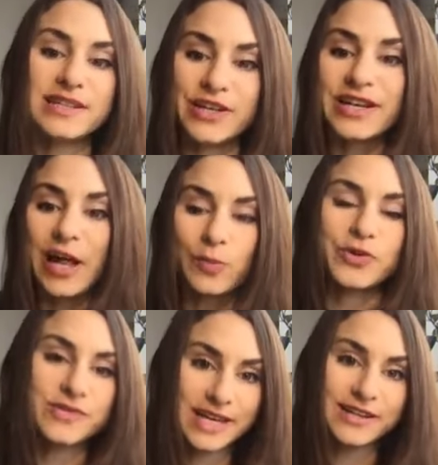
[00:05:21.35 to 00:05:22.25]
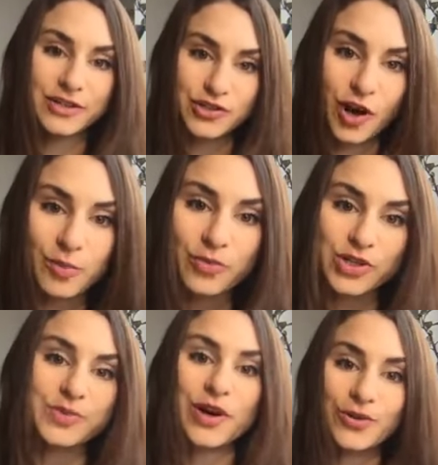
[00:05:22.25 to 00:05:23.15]
going to help you to get a job,
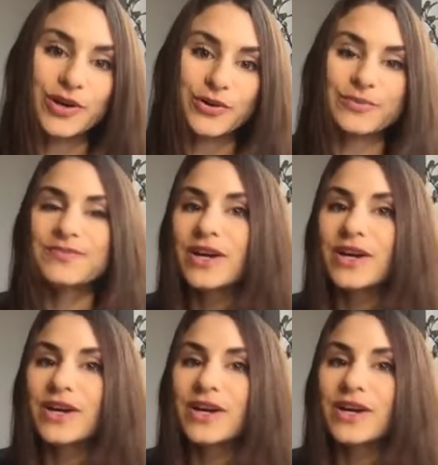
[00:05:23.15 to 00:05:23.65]
which we all know